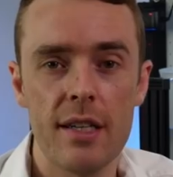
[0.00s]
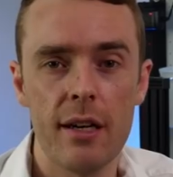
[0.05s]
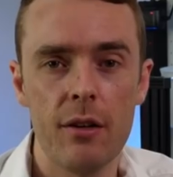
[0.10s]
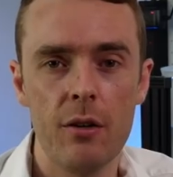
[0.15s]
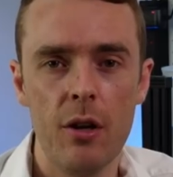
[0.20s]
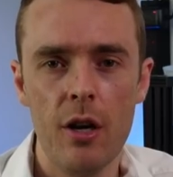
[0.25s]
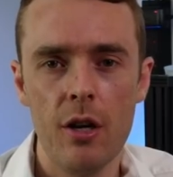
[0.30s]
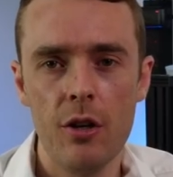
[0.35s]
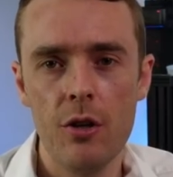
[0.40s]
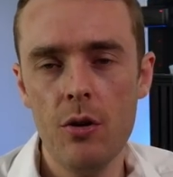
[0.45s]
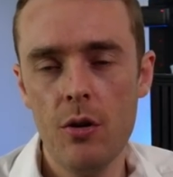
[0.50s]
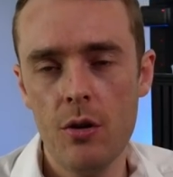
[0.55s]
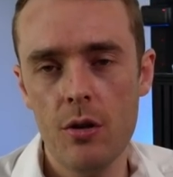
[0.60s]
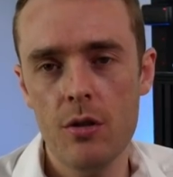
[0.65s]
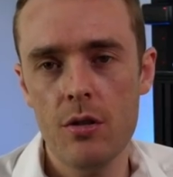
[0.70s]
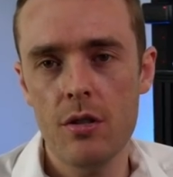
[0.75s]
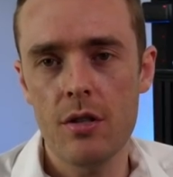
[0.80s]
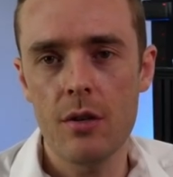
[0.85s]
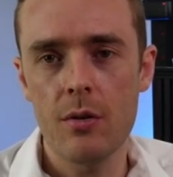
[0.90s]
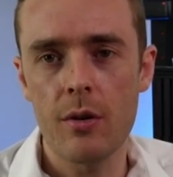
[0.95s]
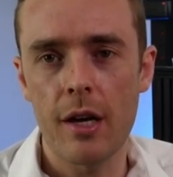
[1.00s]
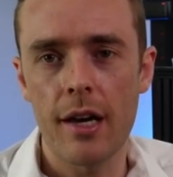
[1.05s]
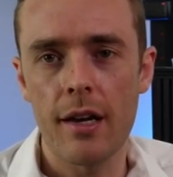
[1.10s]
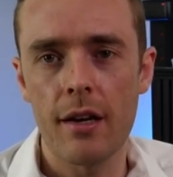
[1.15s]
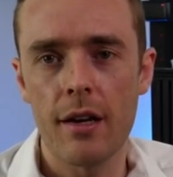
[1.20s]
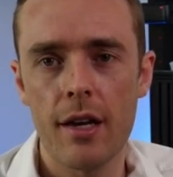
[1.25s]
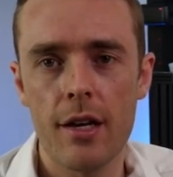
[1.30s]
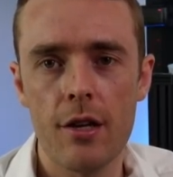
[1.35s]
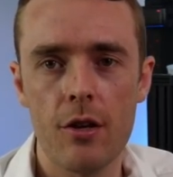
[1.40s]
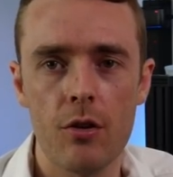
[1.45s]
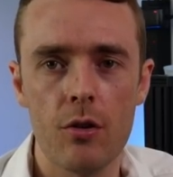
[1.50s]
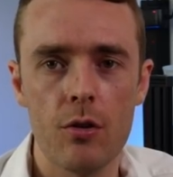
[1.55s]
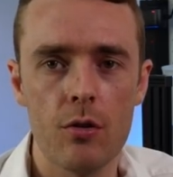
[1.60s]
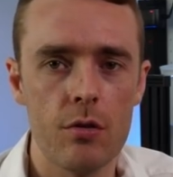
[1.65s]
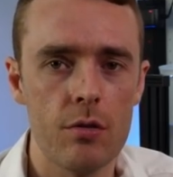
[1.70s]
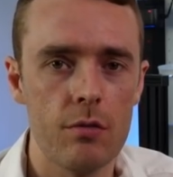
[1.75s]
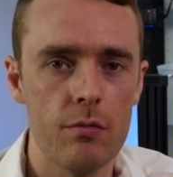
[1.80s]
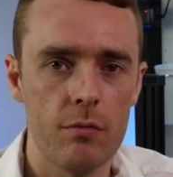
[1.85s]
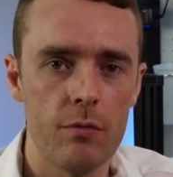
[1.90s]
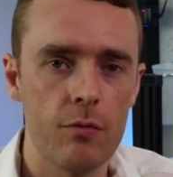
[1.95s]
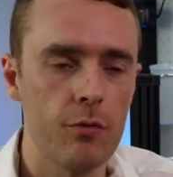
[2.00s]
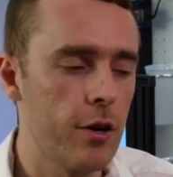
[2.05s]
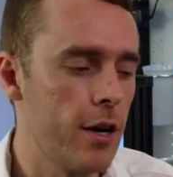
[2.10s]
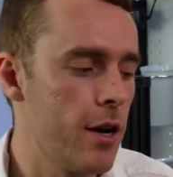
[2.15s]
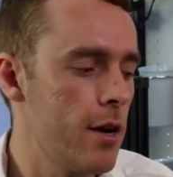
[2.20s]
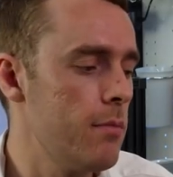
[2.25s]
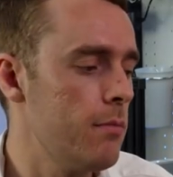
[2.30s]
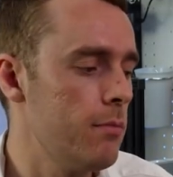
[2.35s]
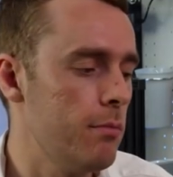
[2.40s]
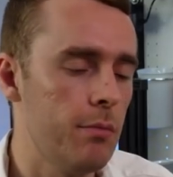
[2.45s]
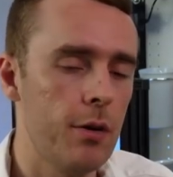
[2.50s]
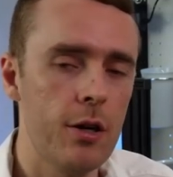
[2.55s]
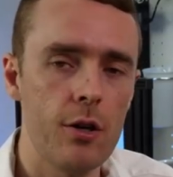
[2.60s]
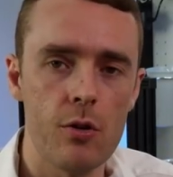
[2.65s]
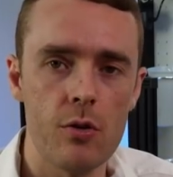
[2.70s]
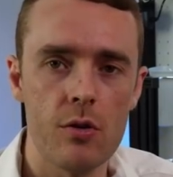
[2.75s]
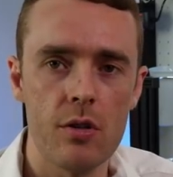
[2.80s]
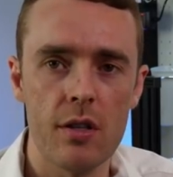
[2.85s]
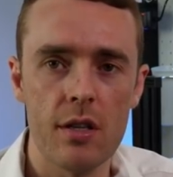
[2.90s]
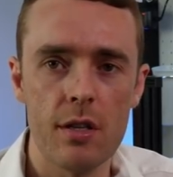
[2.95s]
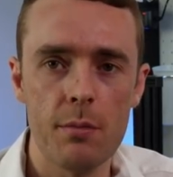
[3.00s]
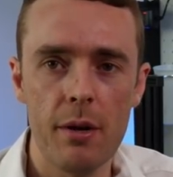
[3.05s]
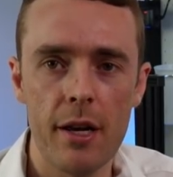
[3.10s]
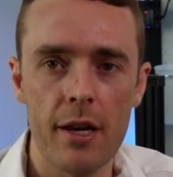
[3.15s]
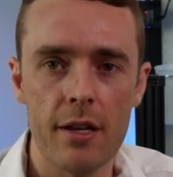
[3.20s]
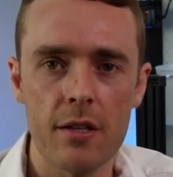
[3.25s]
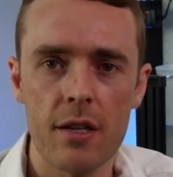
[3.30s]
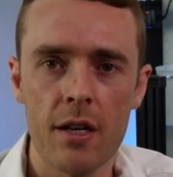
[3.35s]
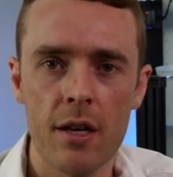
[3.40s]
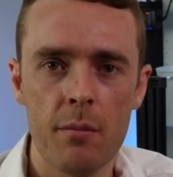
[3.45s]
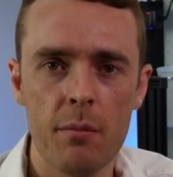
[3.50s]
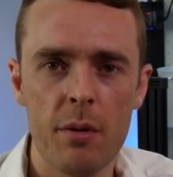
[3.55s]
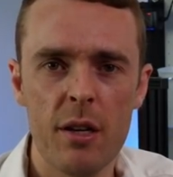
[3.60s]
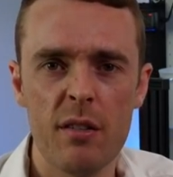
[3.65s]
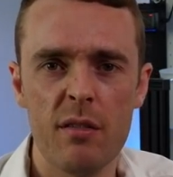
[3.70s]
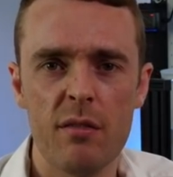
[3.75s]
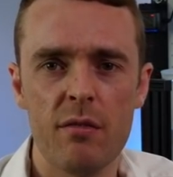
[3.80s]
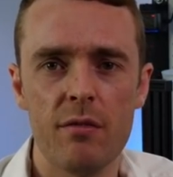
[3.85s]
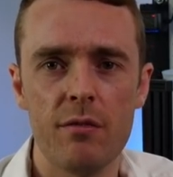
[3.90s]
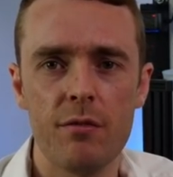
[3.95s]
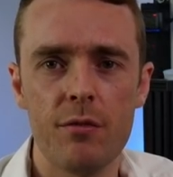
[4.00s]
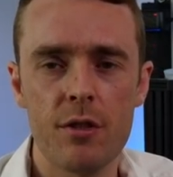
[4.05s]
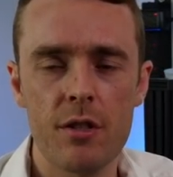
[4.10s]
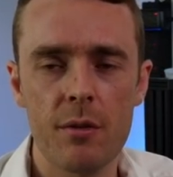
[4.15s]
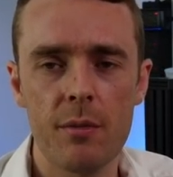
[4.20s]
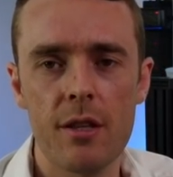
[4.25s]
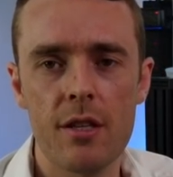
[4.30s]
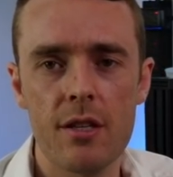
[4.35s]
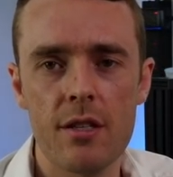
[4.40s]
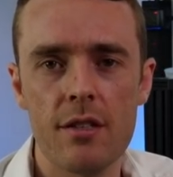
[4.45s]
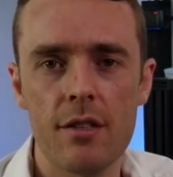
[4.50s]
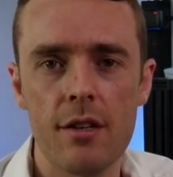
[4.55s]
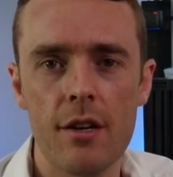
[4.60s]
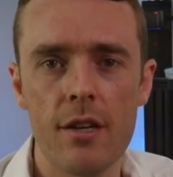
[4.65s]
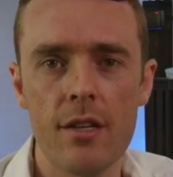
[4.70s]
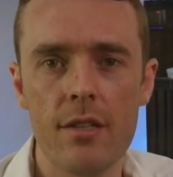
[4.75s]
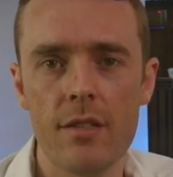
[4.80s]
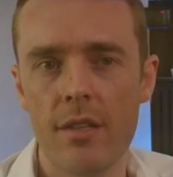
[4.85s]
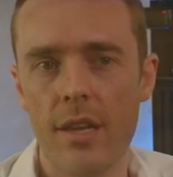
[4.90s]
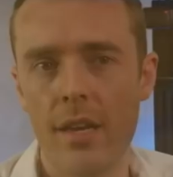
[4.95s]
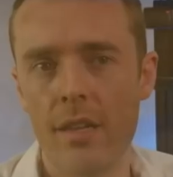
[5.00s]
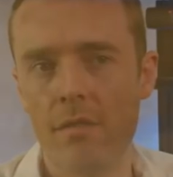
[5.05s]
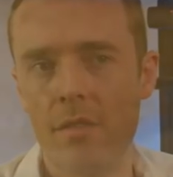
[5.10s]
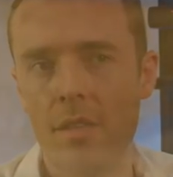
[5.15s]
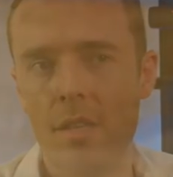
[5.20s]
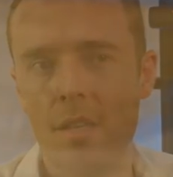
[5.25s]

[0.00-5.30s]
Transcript: down, you could still get a good frame by using these plates. But for something this size and